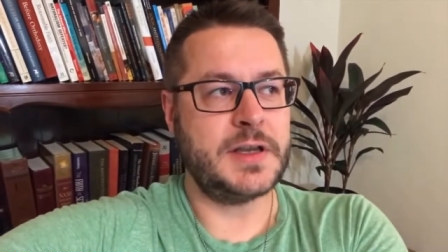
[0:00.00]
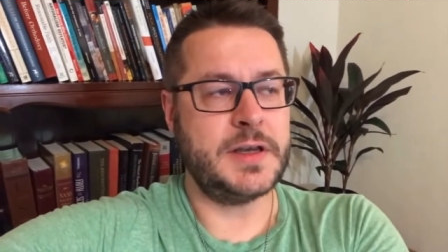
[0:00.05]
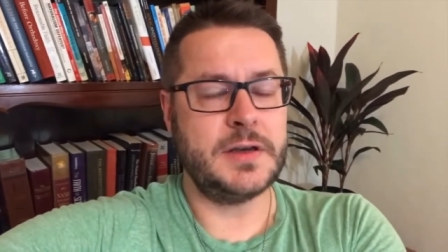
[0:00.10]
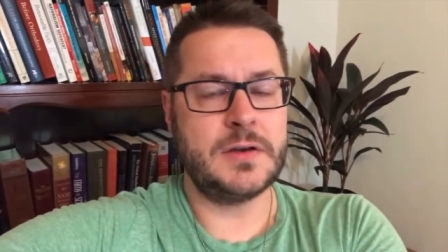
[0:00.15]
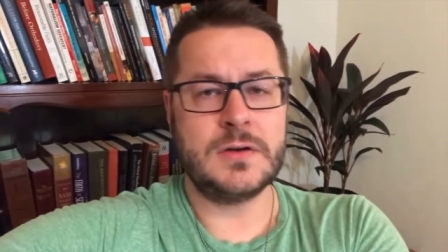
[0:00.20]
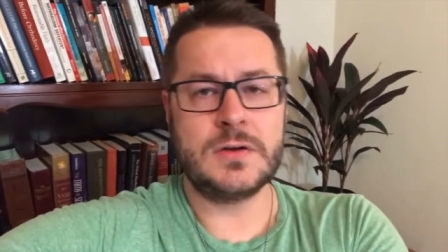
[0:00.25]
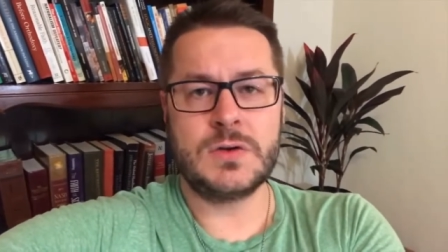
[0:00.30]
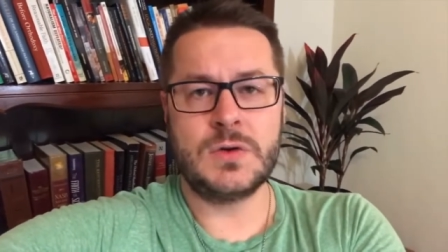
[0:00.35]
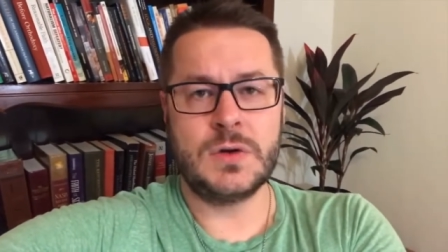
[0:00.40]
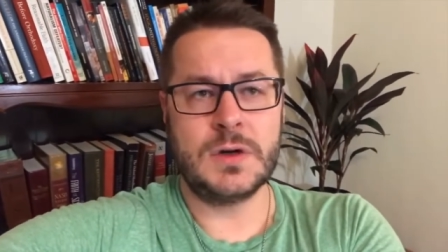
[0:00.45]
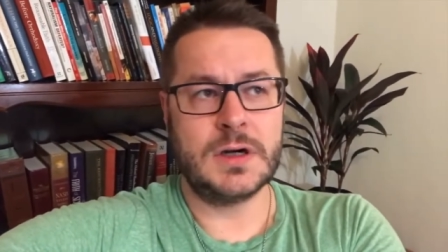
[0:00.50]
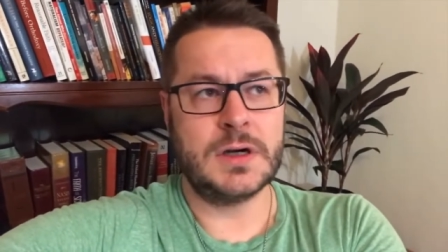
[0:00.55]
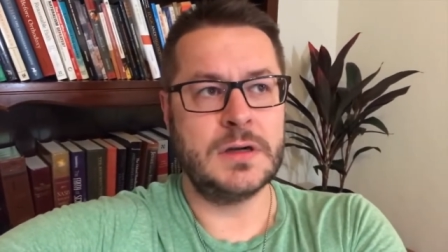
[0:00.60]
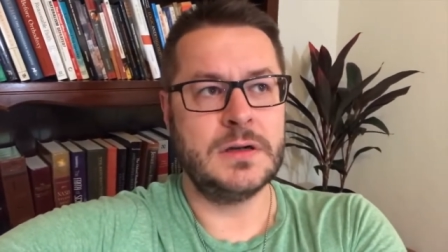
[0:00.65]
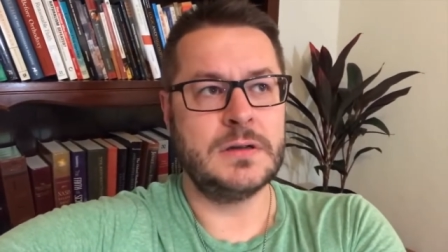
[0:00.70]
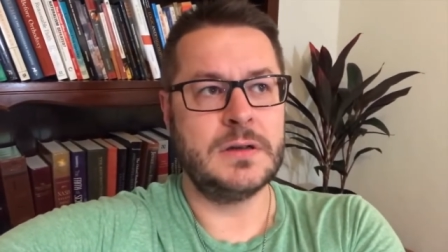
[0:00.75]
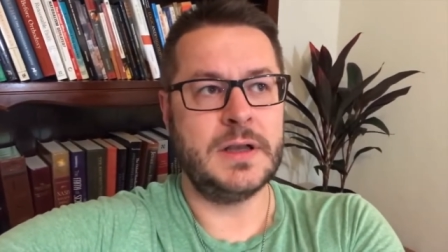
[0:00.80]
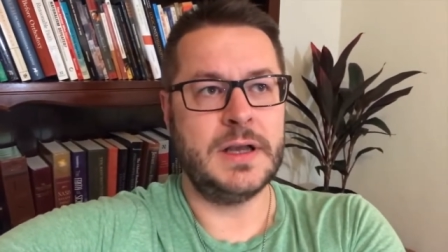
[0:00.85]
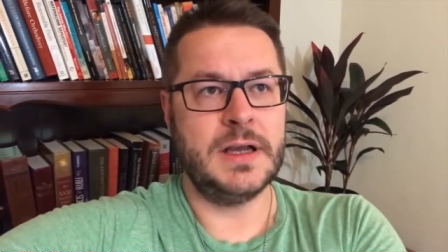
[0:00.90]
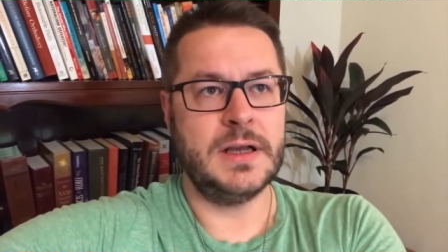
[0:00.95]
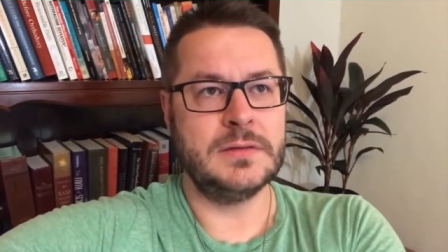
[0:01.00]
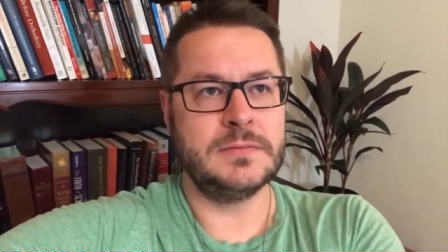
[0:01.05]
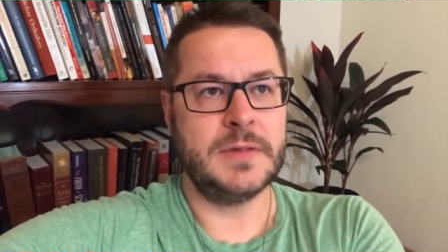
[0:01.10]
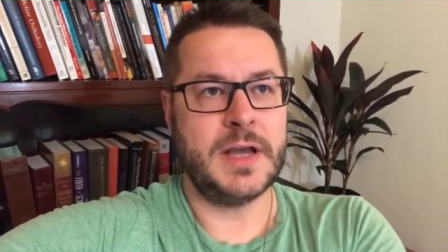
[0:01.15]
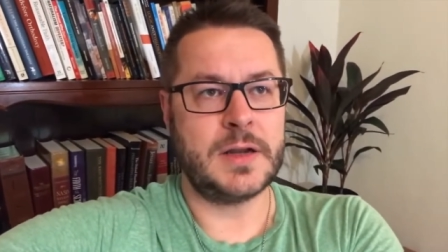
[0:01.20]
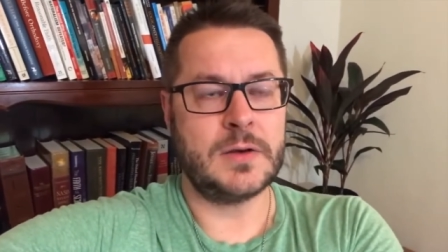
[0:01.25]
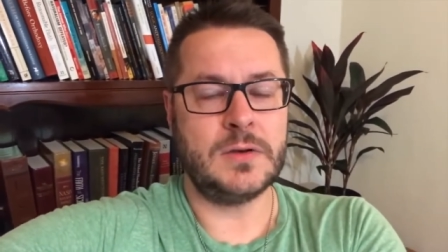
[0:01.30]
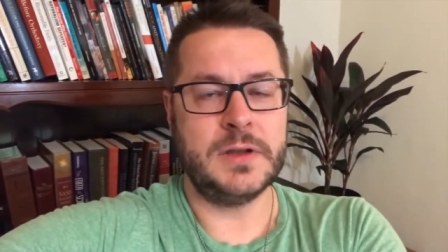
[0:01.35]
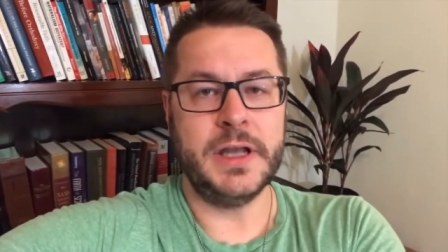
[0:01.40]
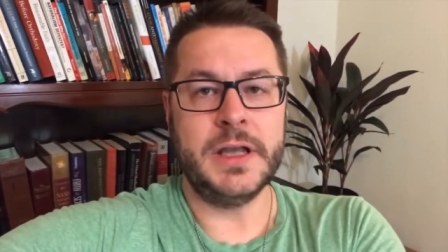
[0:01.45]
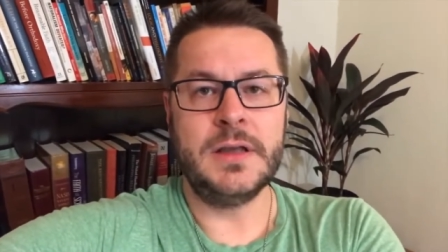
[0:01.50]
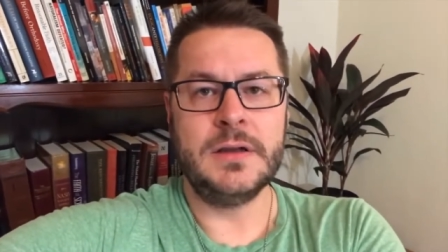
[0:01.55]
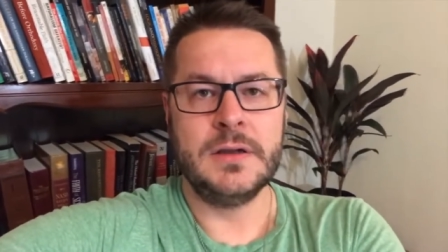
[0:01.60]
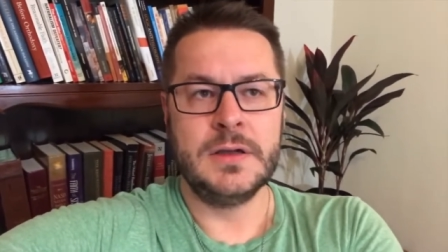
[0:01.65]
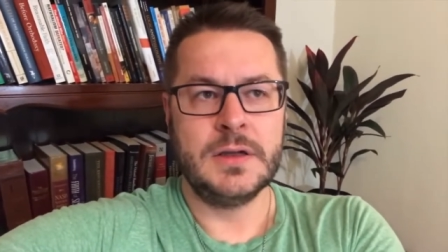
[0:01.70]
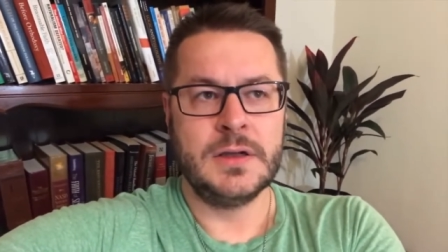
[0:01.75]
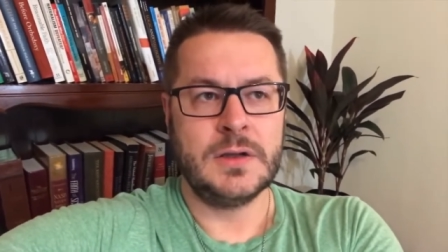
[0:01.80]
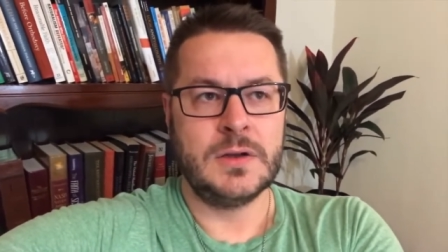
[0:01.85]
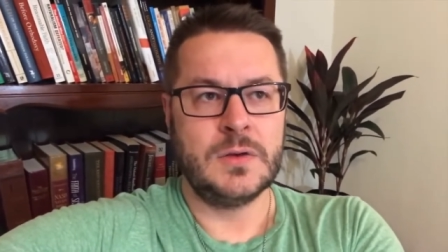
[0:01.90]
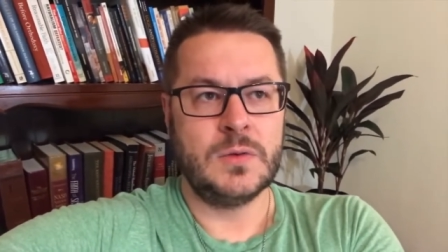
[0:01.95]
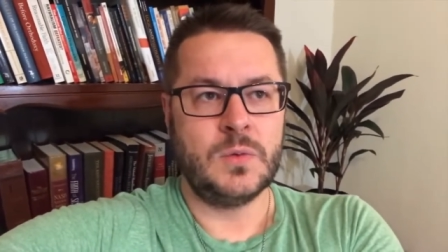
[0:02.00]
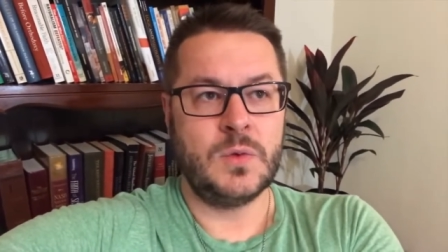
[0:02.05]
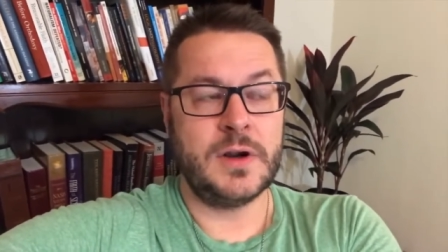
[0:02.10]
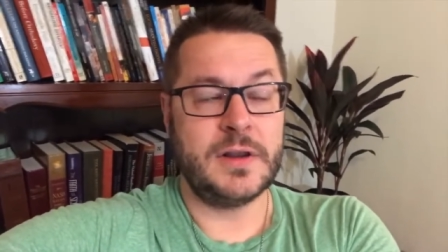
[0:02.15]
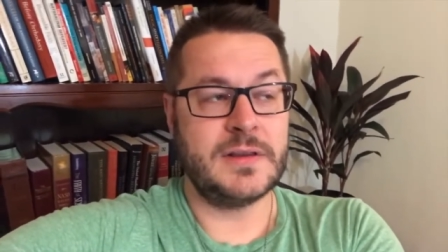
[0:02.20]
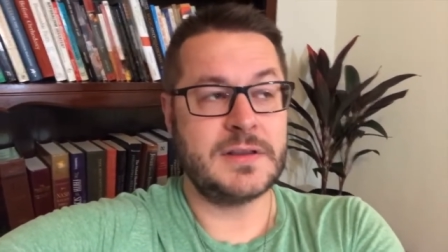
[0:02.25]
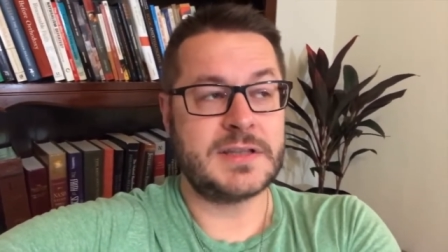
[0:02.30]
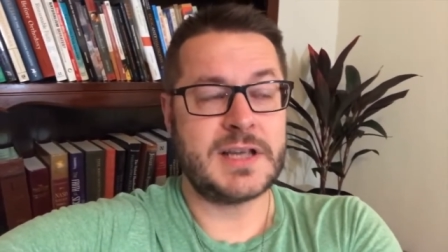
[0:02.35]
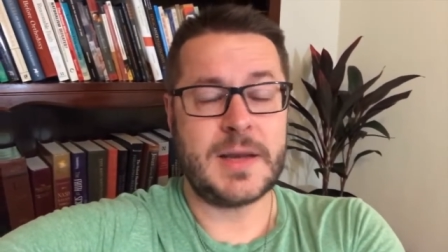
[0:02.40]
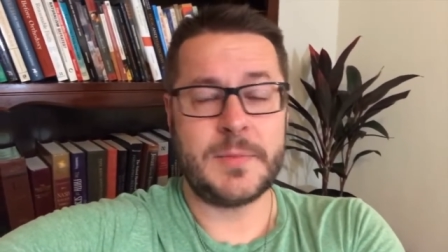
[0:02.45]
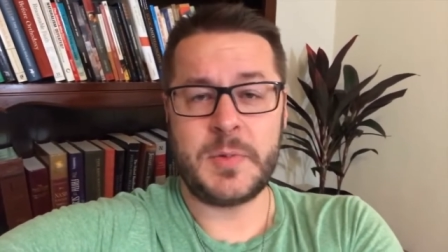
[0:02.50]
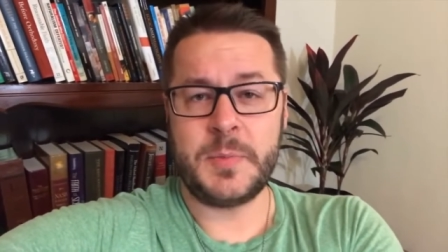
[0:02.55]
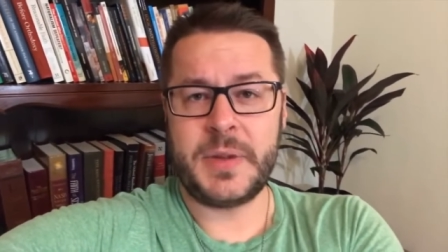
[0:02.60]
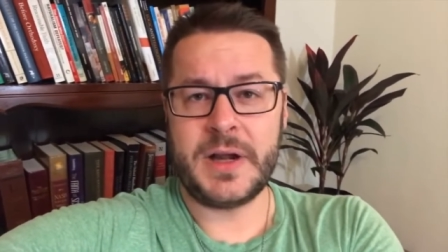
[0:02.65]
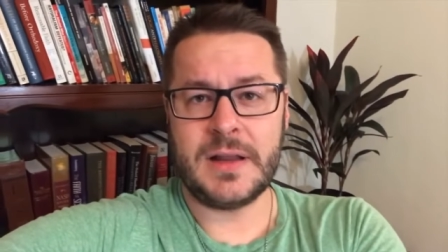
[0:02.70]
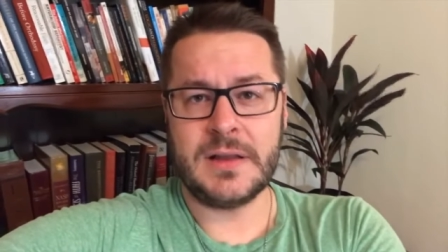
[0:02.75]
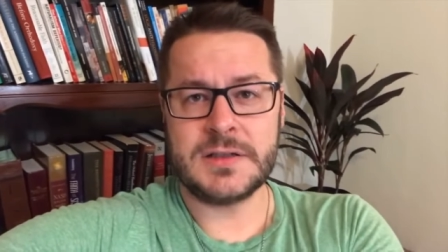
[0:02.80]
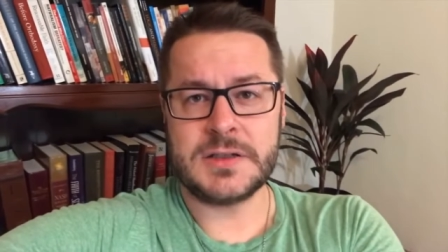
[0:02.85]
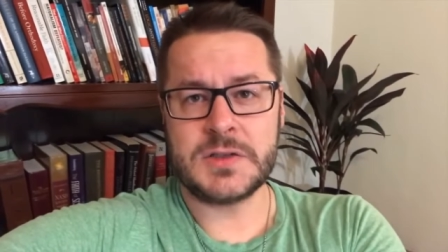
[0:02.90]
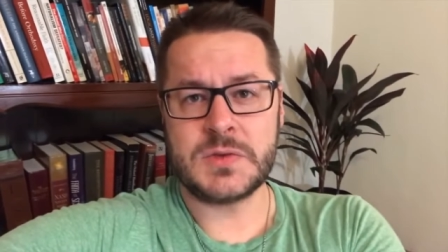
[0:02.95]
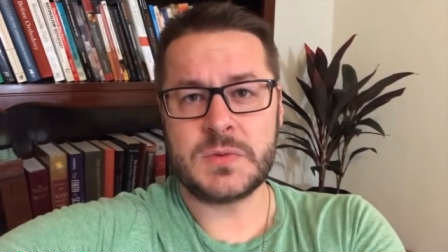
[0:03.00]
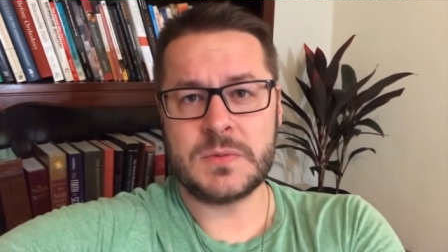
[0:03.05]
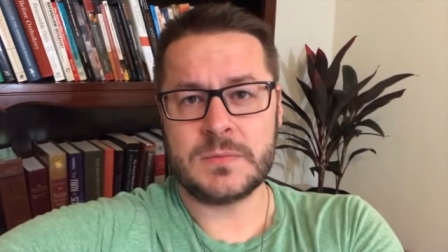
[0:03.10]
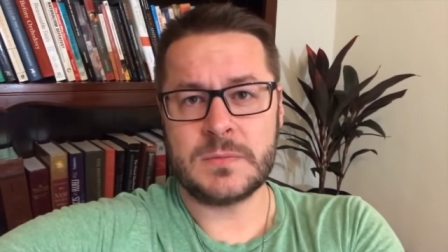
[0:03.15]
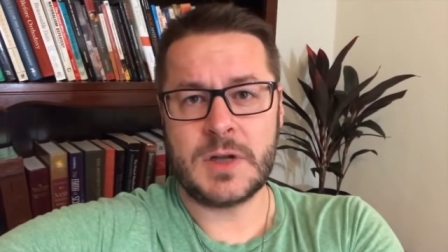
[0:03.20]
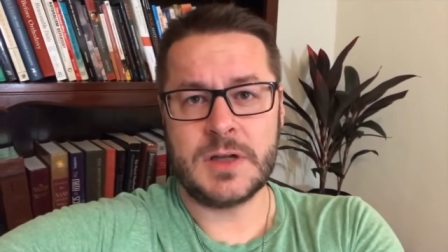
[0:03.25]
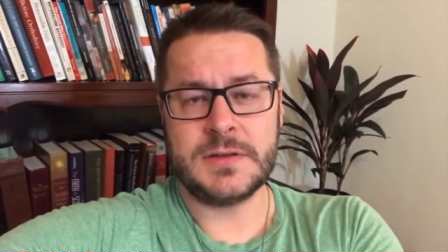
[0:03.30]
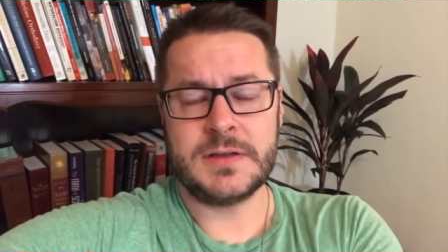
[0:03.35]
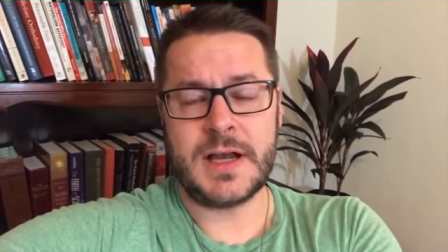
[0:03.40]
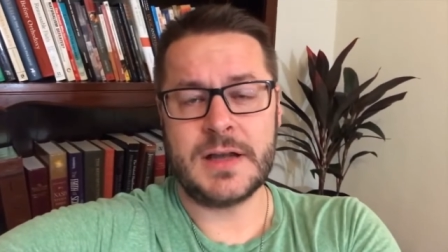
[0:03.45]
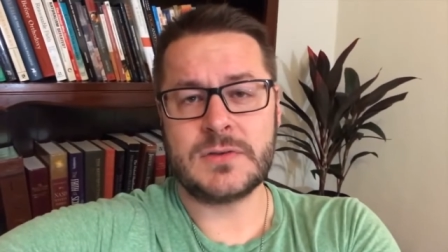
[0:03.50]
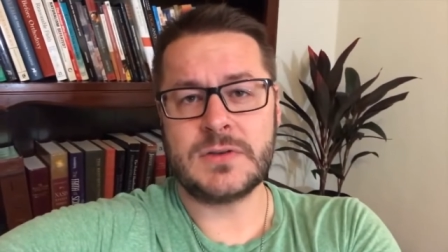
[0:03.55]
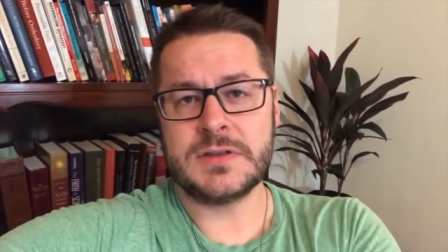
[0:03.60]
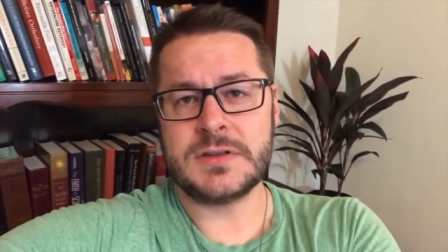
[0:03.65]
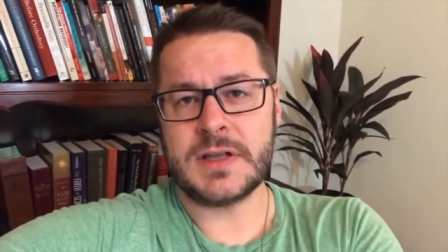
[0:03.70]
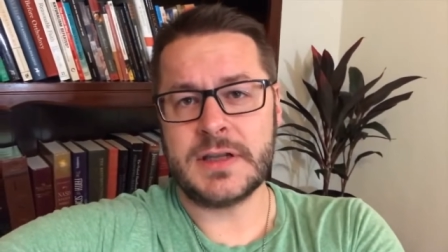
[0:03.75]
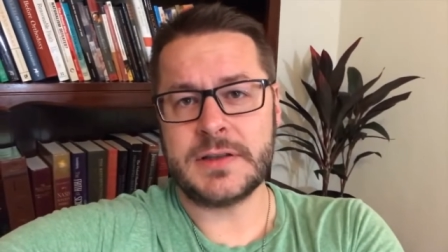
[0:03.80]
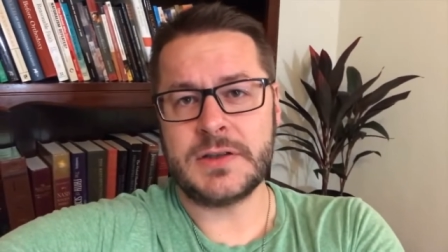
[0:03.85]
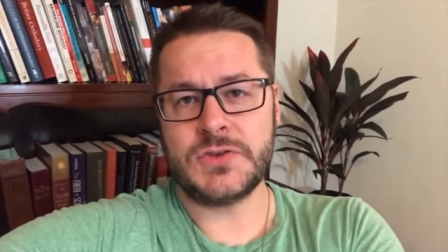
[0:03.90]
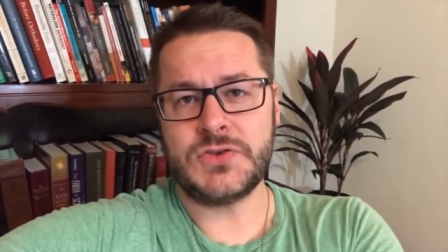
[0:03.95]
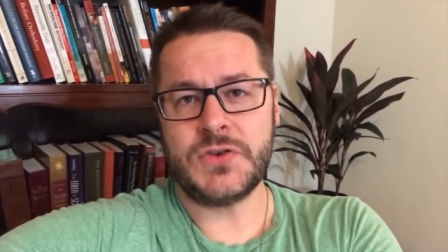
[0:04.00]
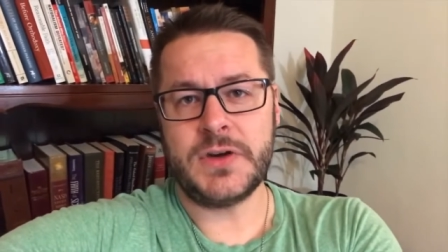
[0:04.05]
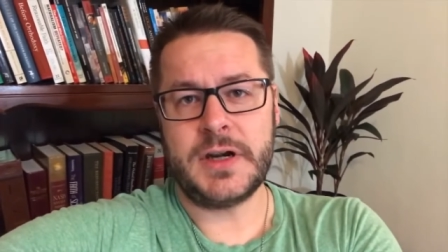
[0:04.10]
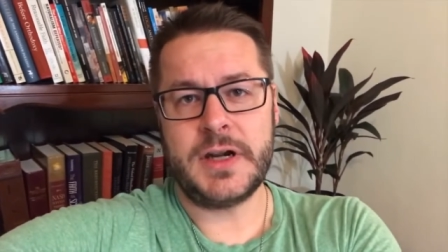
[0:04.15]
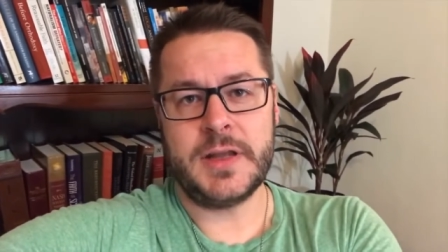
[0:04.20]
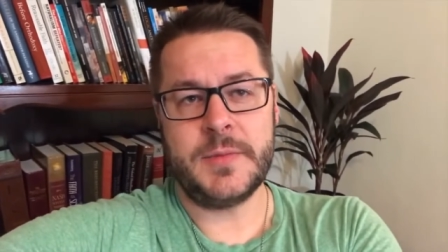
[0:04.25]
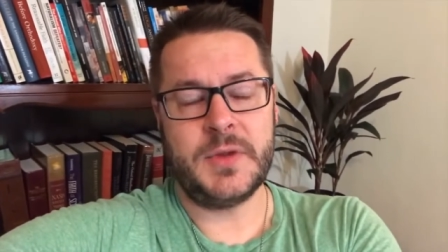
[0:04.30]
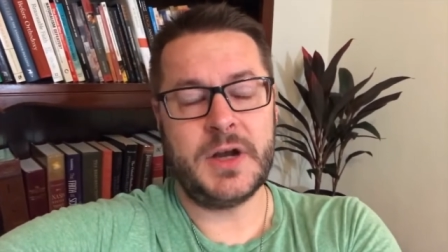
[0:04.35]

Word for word: Eddie Delcor, not only one of the top apologists on doctrines like the Trinity,